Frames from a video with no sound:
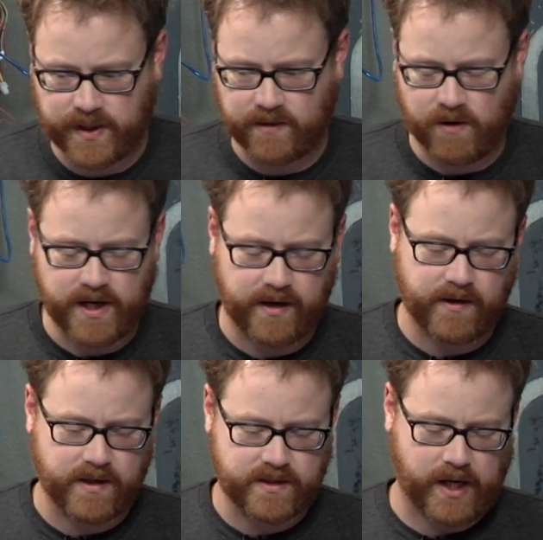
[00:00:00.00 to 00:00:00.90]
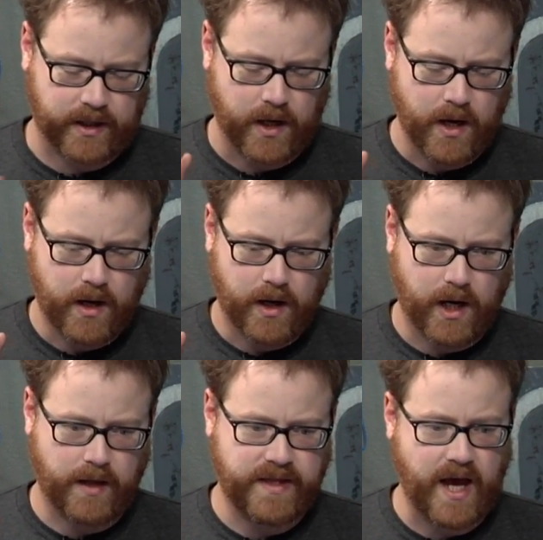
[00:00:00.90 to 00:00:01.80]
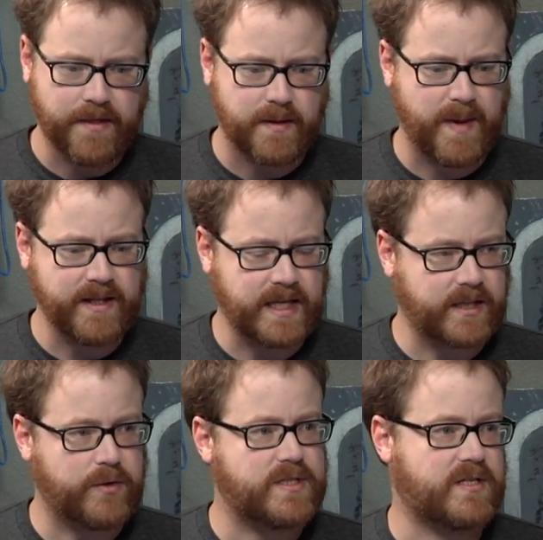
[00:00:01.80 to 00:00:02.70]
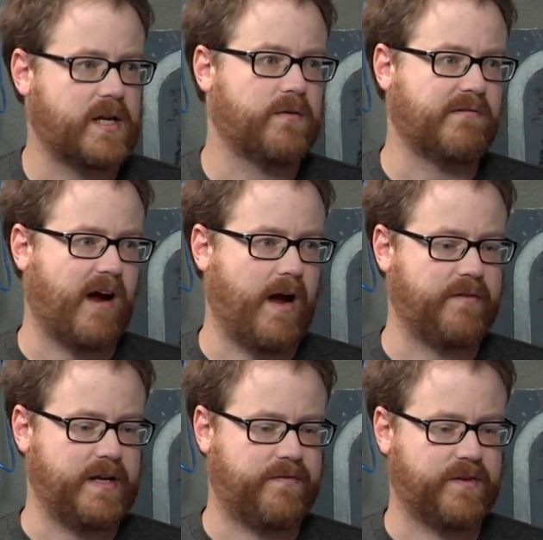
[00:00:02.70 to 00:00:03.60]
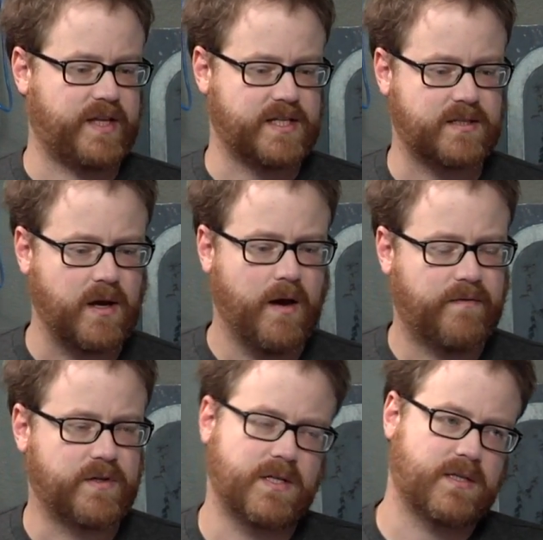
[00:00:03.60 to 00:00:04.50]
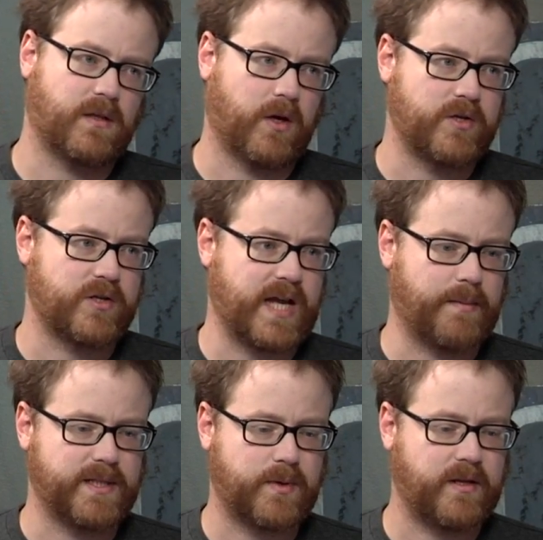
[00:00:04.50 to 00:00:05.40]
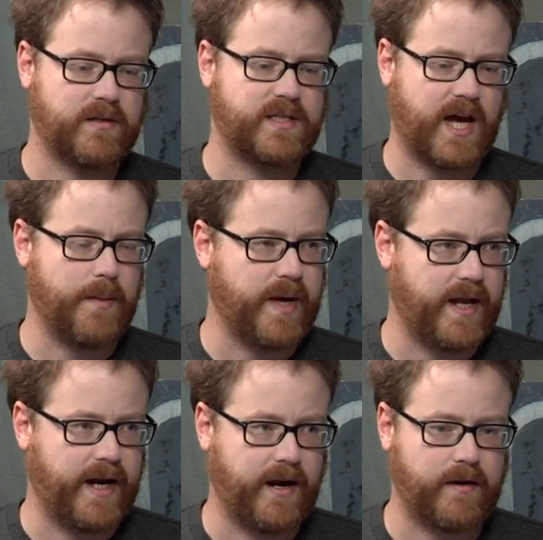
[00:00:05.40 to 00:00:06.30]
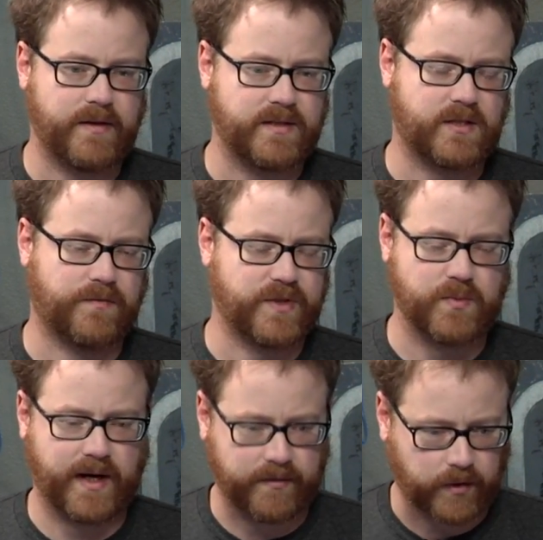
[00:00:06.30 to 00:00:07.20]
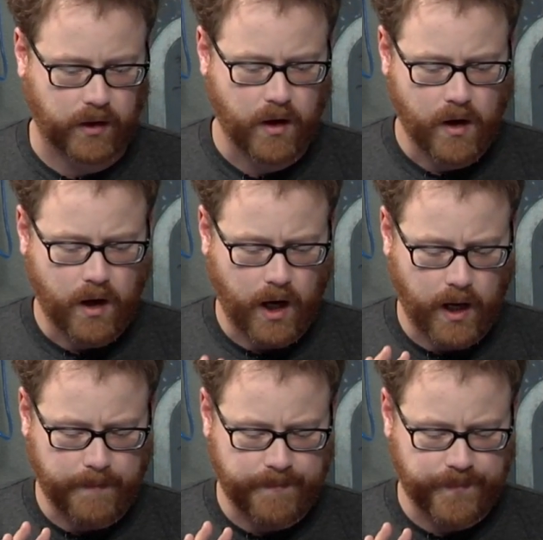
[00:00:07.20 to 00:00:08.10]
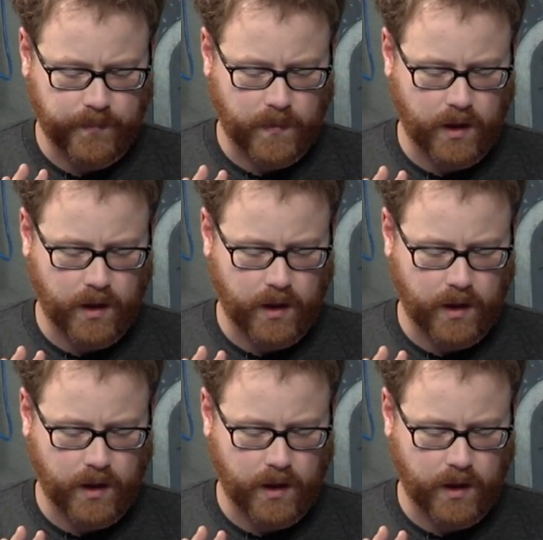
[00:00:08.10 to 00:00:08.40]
We can run down here in a sec. Uh, the other the main thing though is the center of gravity for this versus the larger tablets, whether it's the iPad Air, the Surface, whatever. Um,